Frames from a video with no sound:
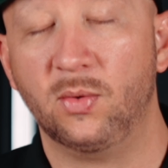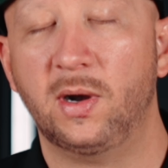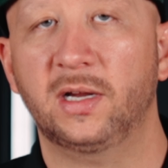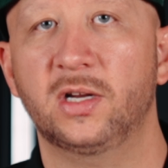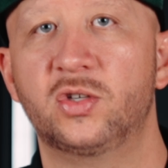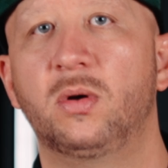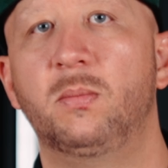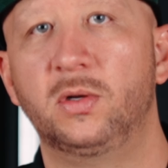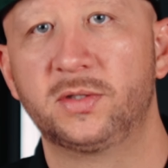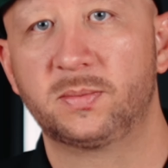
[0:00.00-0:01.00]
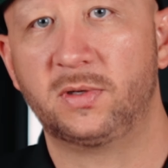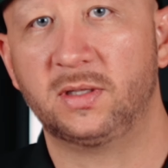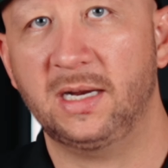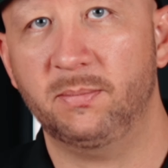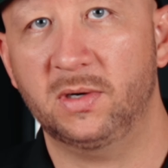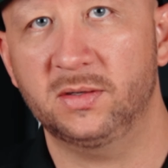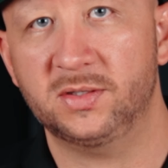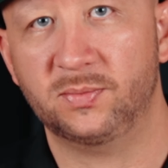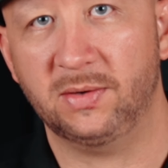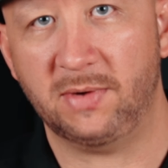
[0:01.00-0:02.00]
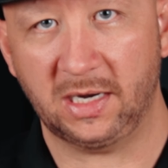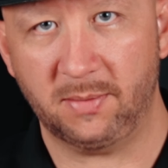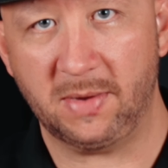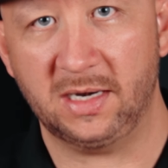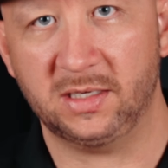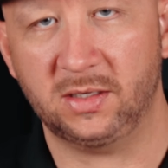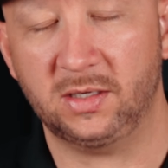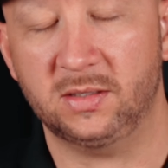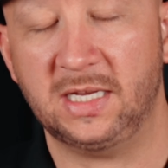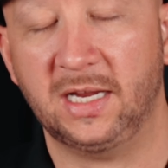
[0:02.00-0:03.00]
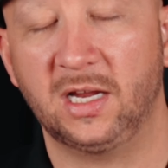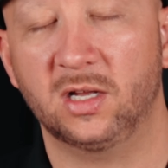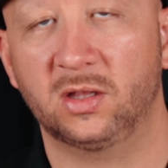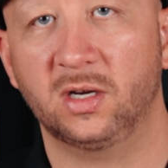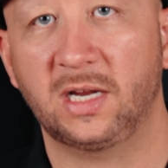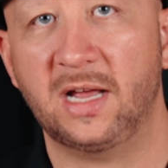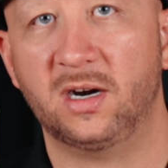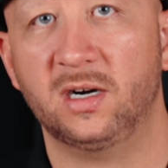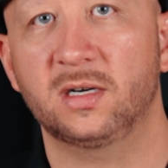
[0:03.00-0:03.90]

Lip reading: you want to control multiple light modes, we recommend you taking a look at our